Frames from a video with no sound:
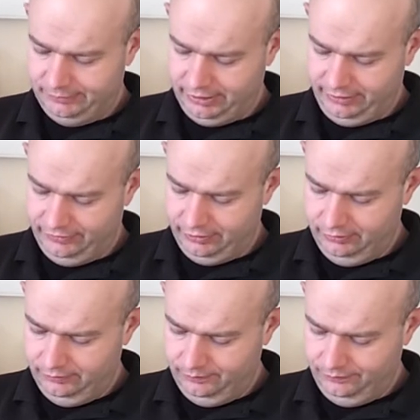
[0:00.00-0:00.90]
like
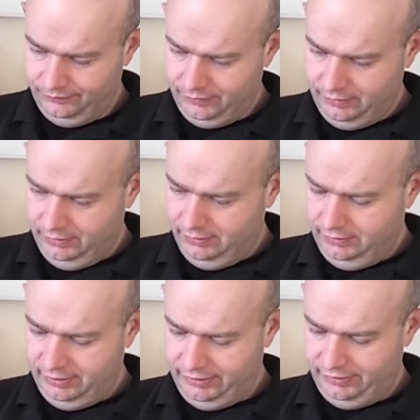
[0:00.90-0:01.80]
so,
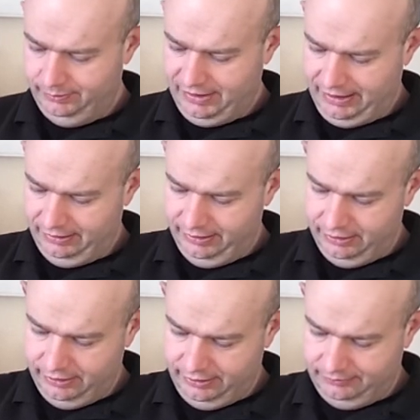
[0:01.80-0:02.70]
there's the back lid
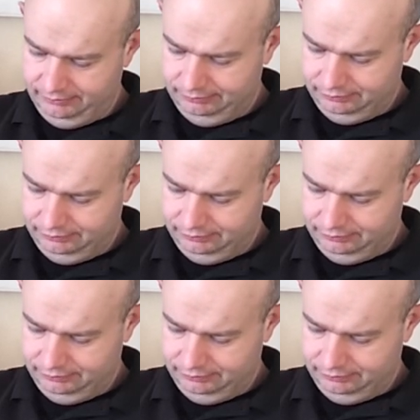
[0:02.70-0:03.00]
on it,